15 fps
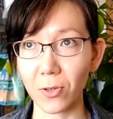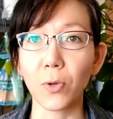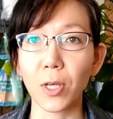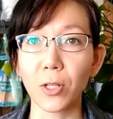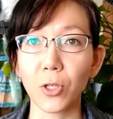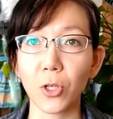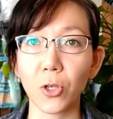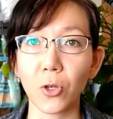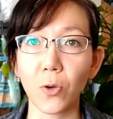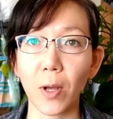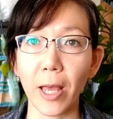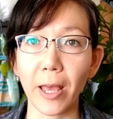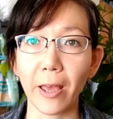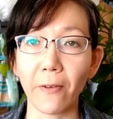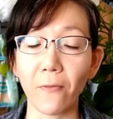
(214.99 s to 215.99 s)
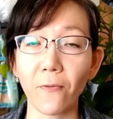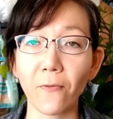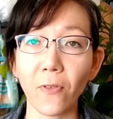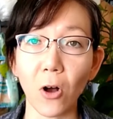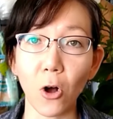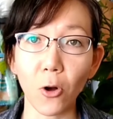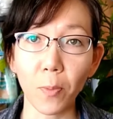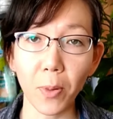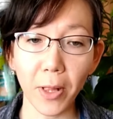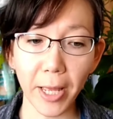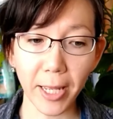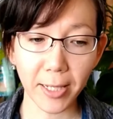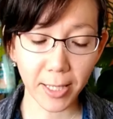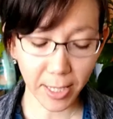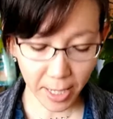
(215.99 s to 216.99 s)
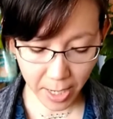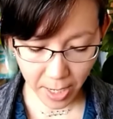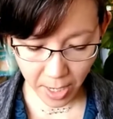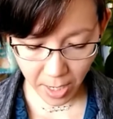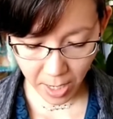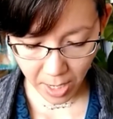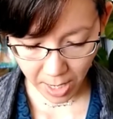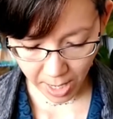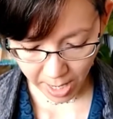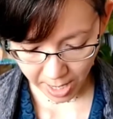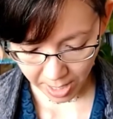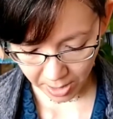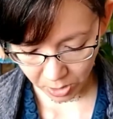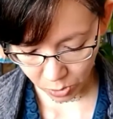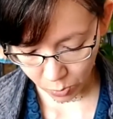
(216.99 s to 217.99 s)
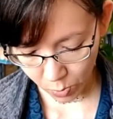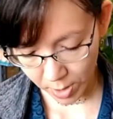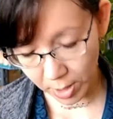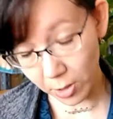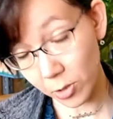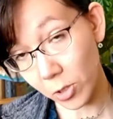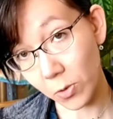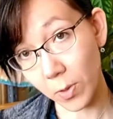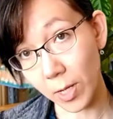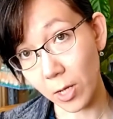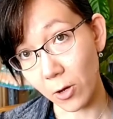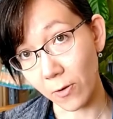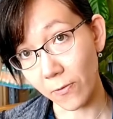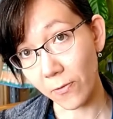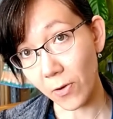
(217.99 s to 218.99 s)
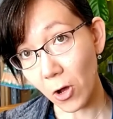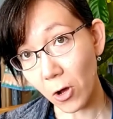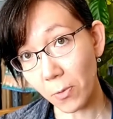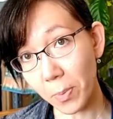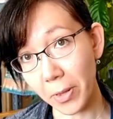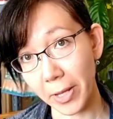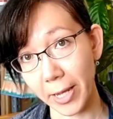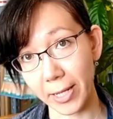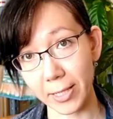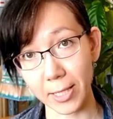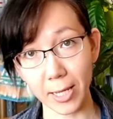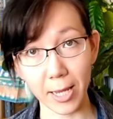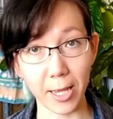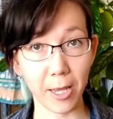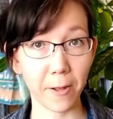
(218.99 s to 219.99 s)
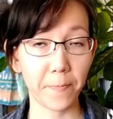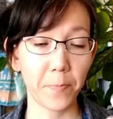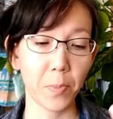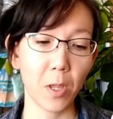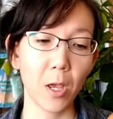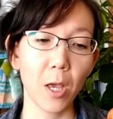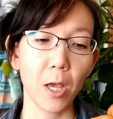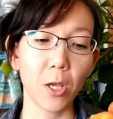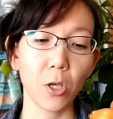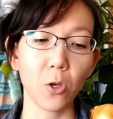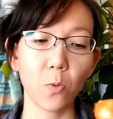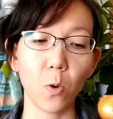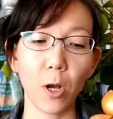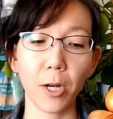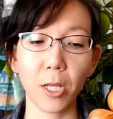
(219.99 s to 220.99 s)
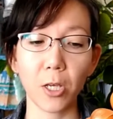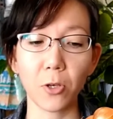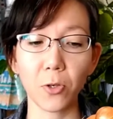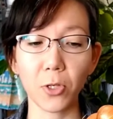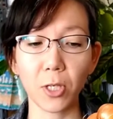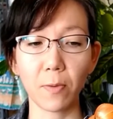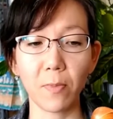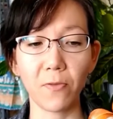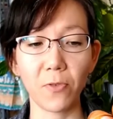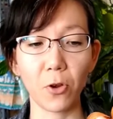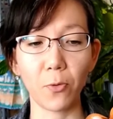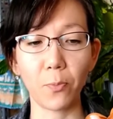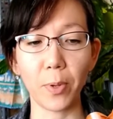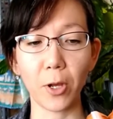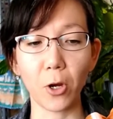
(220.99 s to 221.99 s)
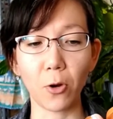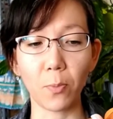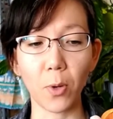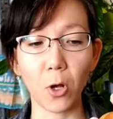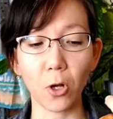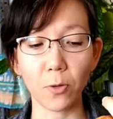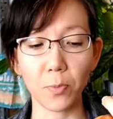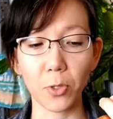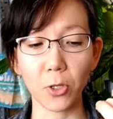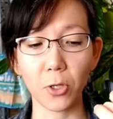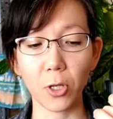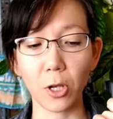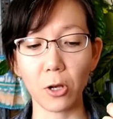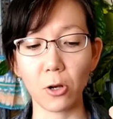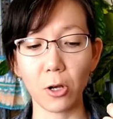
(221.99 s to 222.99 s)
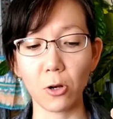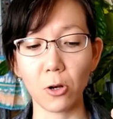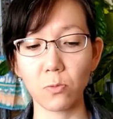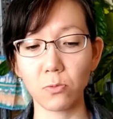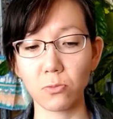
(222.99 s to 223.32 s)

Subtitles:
You can do a fall planting, and when you're doing your fall planting, you want to use some of your bigger bulbs. So